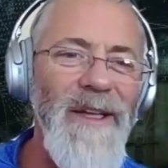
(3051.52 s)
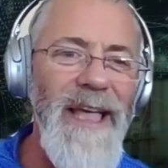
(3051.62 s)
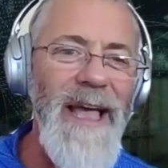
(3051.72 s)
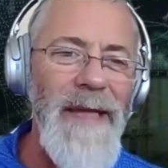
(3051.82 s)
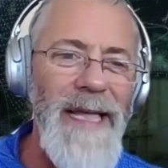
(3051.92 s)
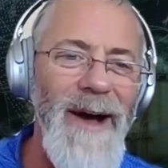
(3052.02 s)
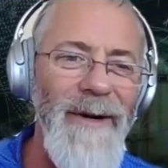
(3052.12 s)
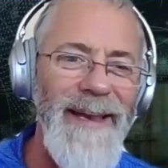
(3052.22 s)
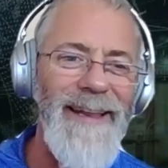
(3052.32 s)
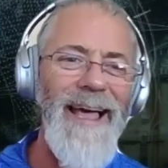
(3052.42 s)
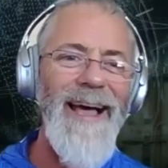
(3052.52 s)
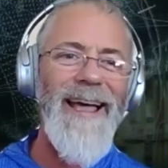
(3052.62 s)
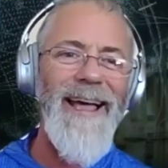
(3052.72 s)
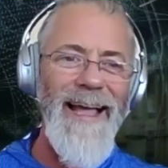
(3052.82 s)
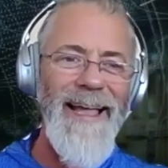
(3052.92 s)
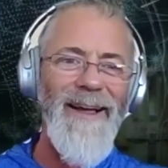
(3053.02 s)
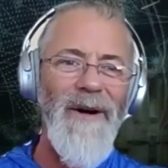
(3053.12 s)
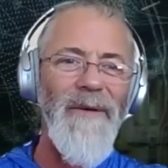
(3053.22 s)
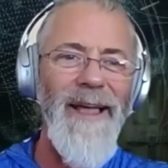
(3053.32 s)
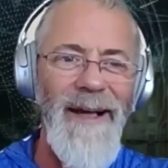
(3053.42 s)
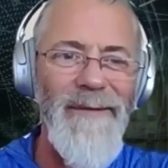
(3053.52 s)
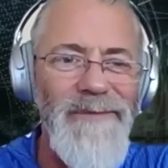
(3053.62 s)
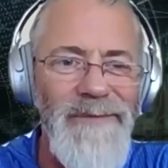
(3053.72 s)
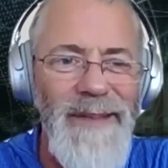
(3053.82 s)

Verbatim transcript: you get me going. Yeah, yeah, I can go. Oh, I, yeah.